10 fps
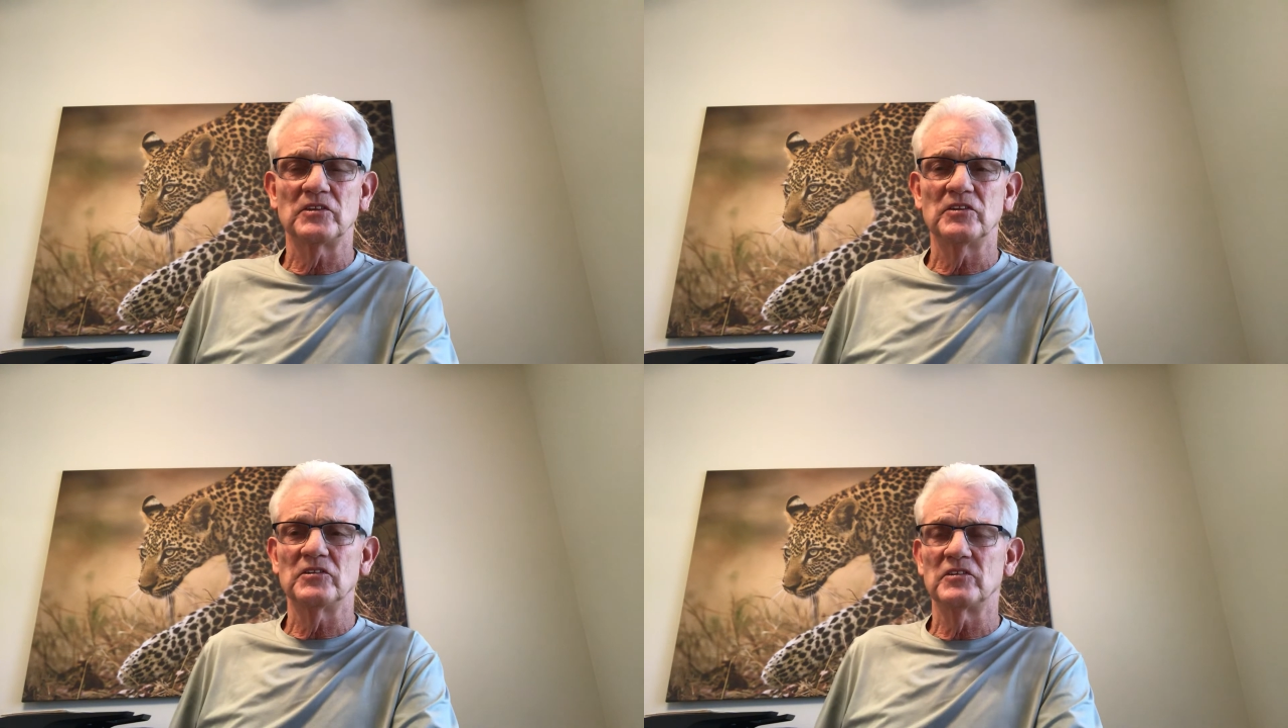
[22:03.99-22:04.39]

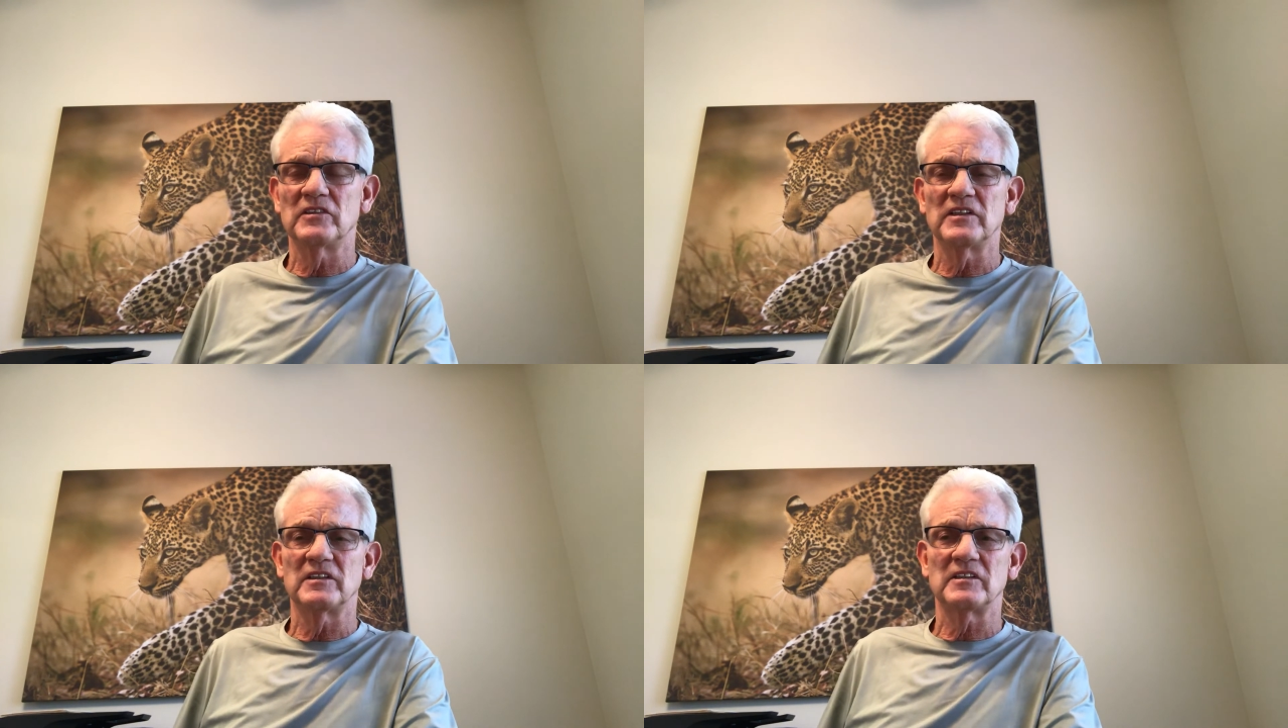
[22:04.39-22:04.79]
do
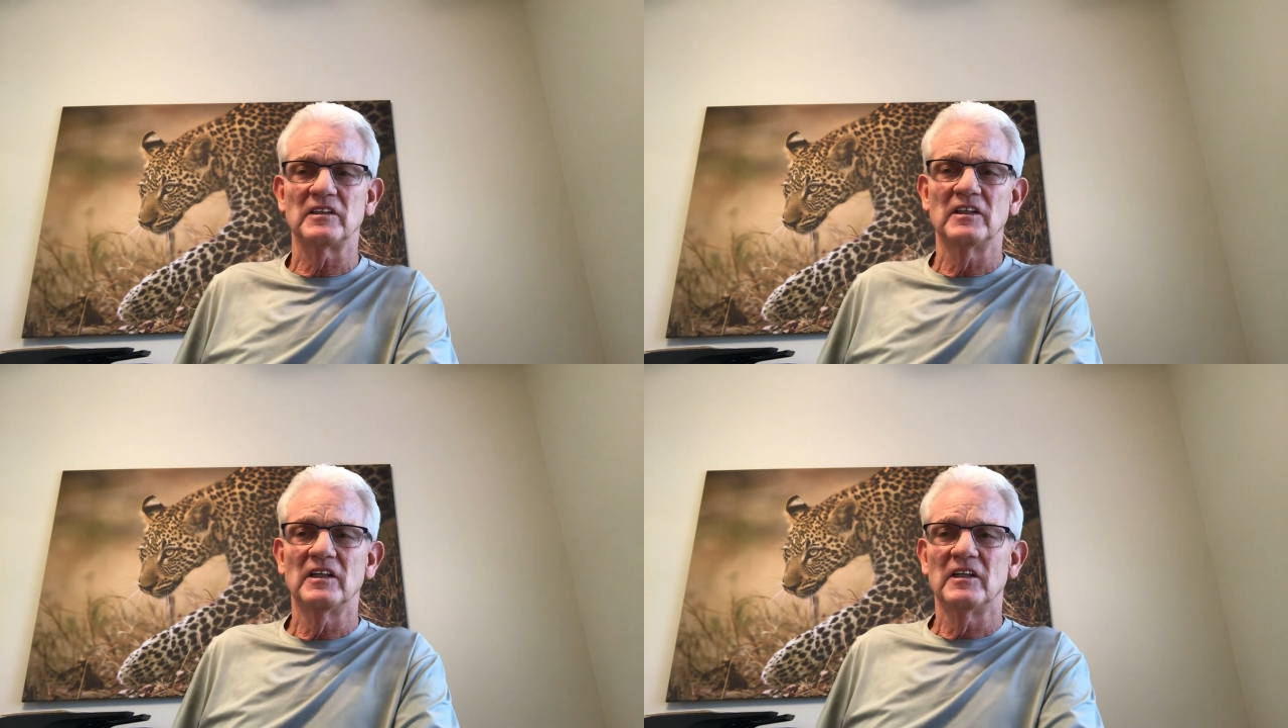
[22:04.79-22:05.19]
than
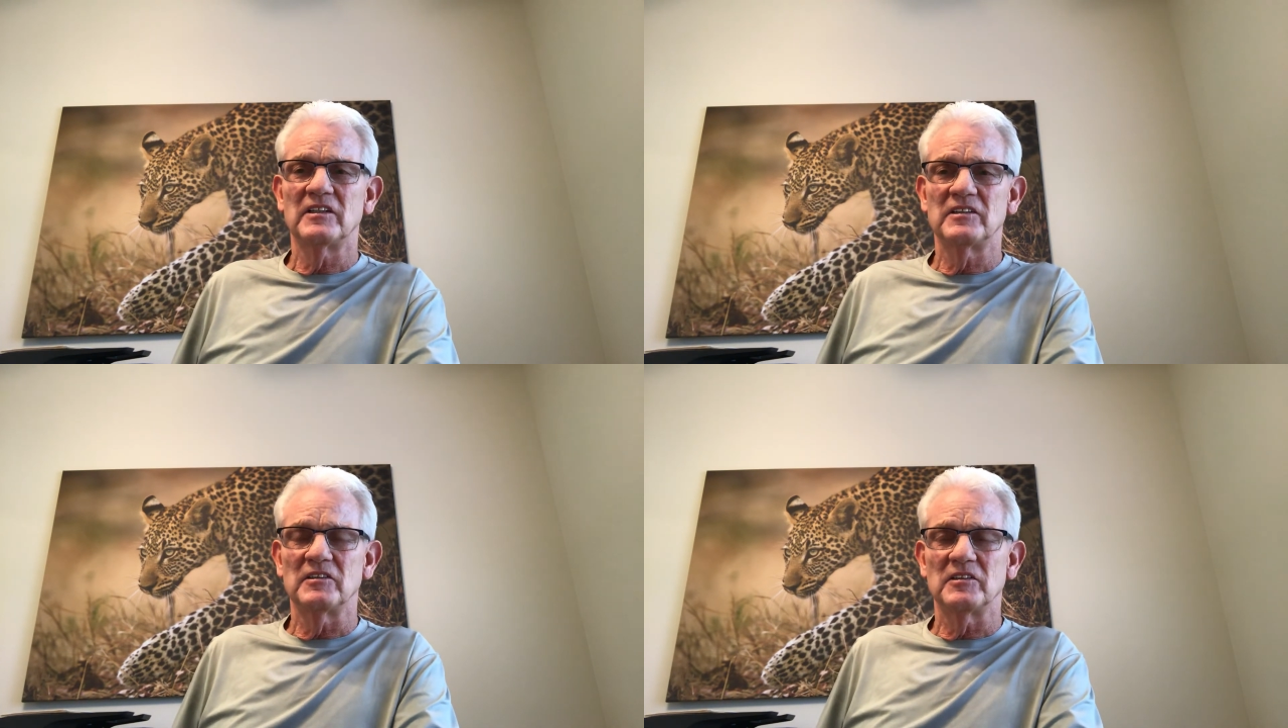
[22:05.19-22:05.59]

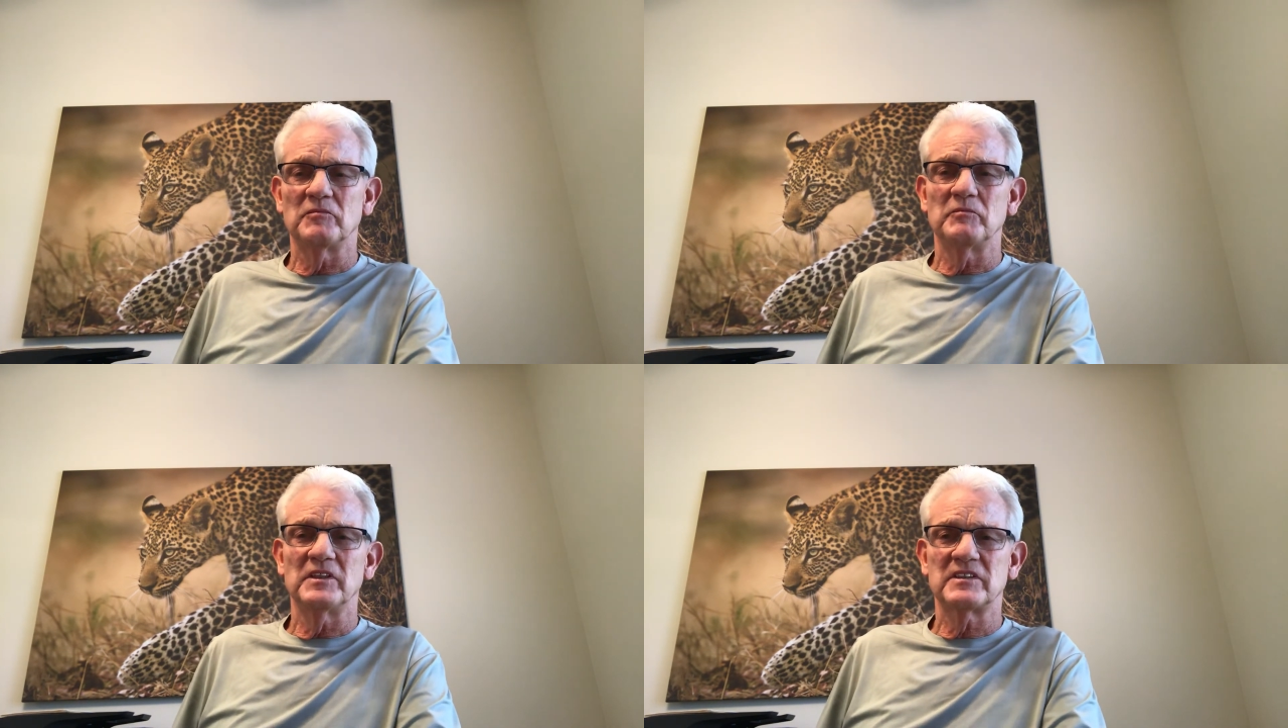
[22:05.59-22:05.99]
to
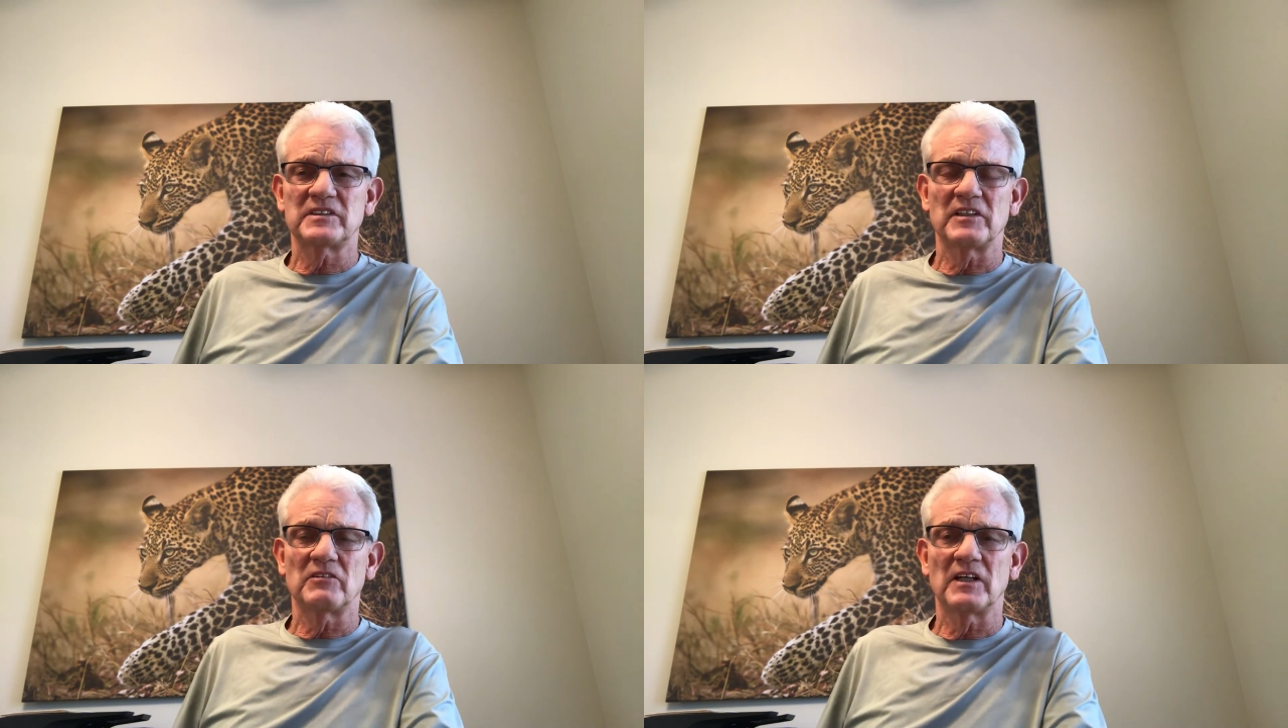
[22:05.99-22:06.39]
be
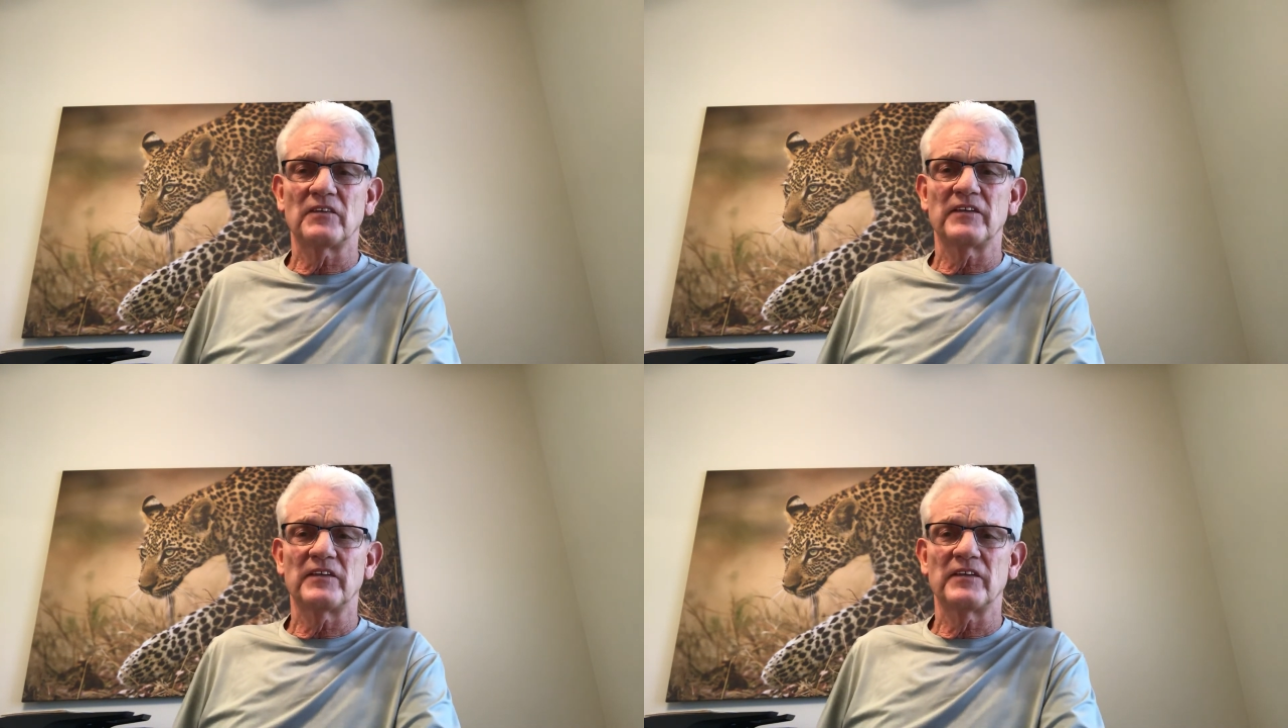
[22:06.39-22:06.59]
sitting around